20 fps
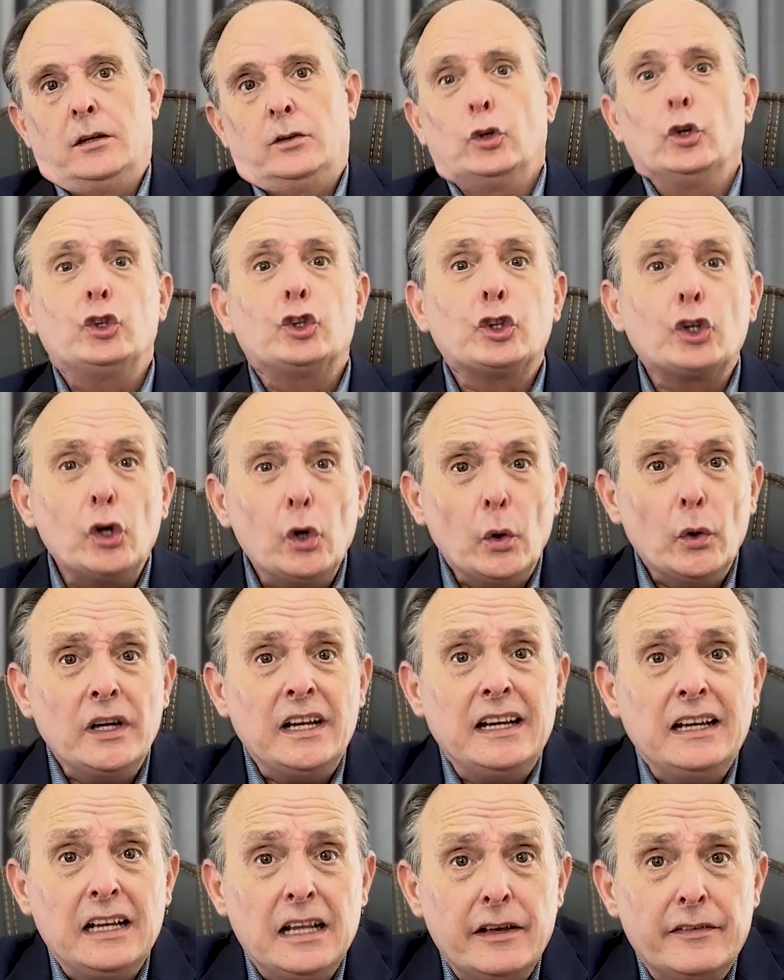To
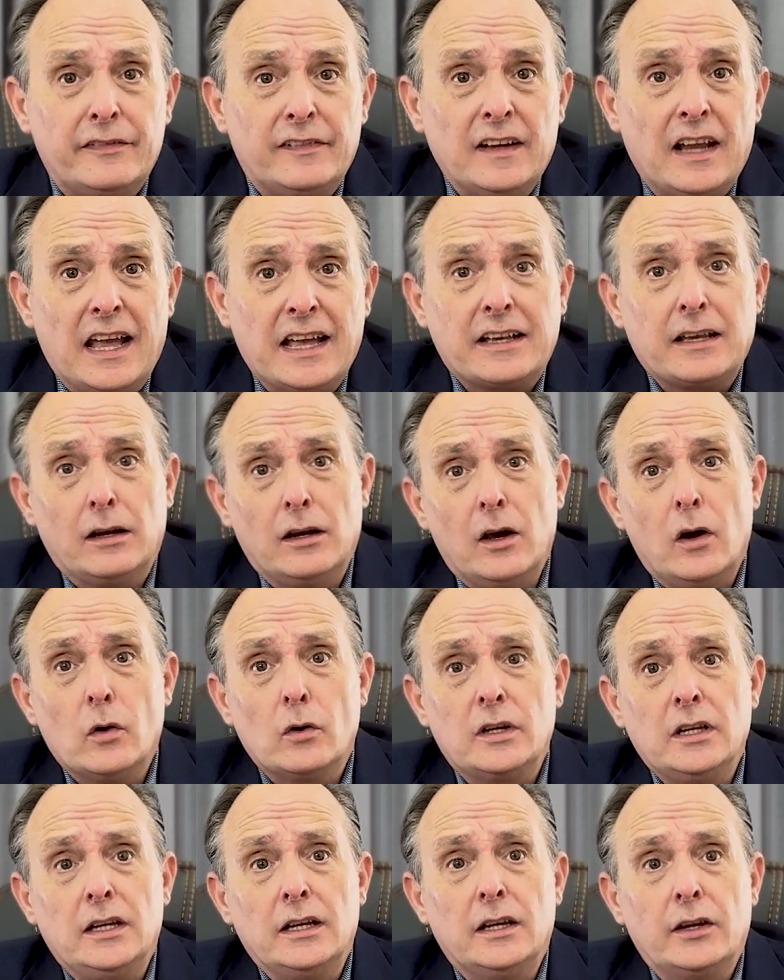truly live like a
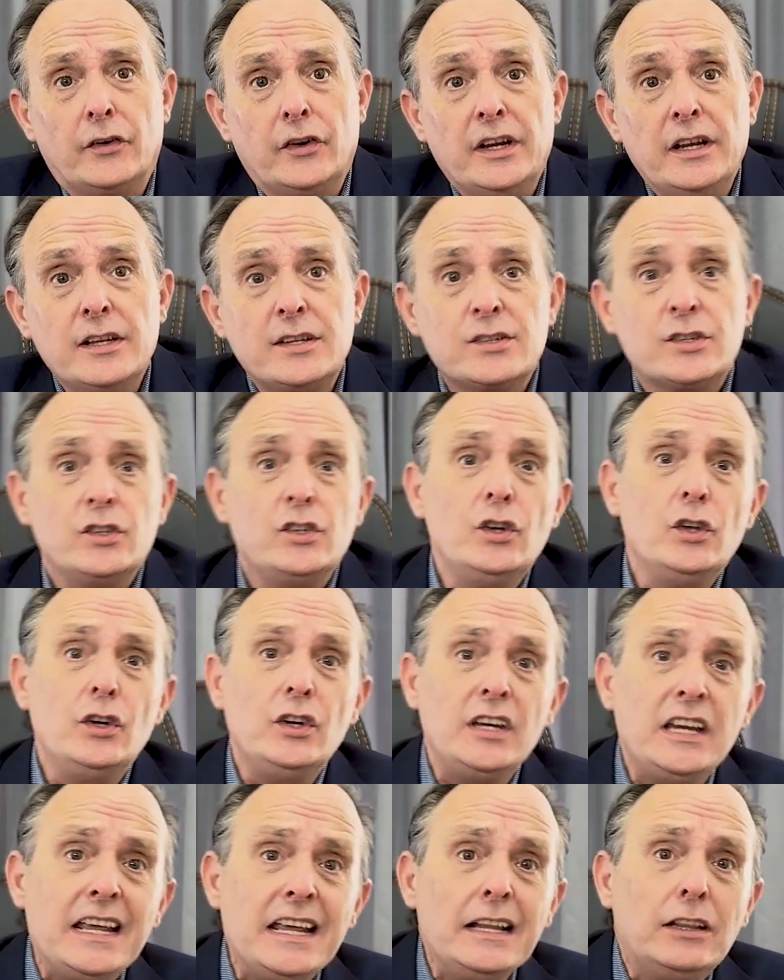local in Greece, you
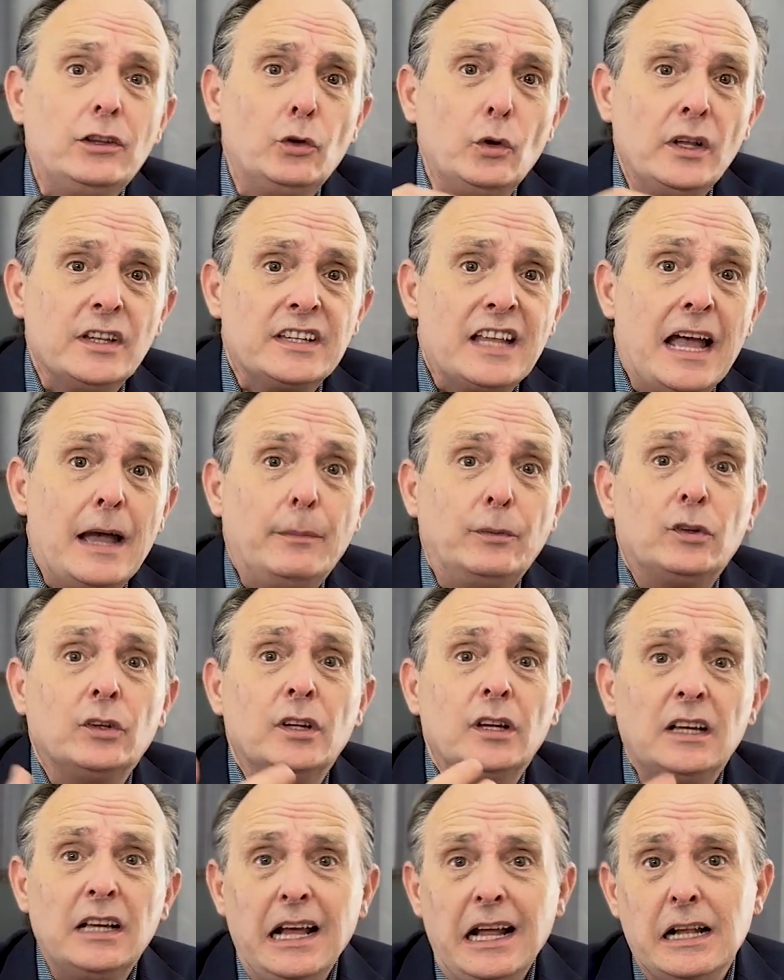need to adapt to
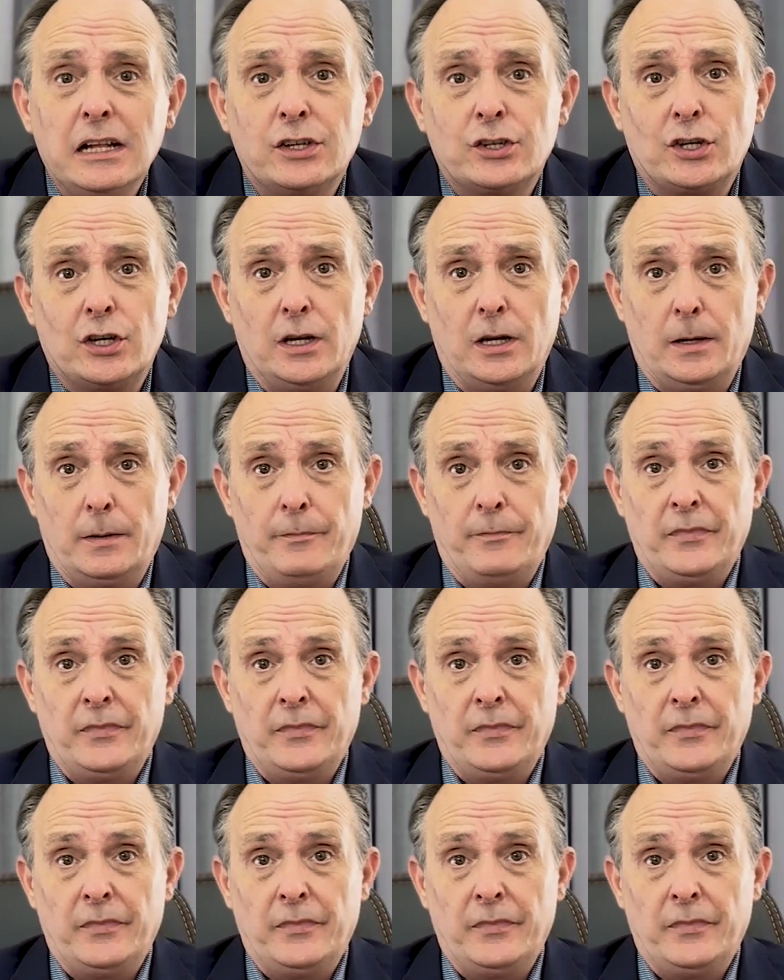the culture.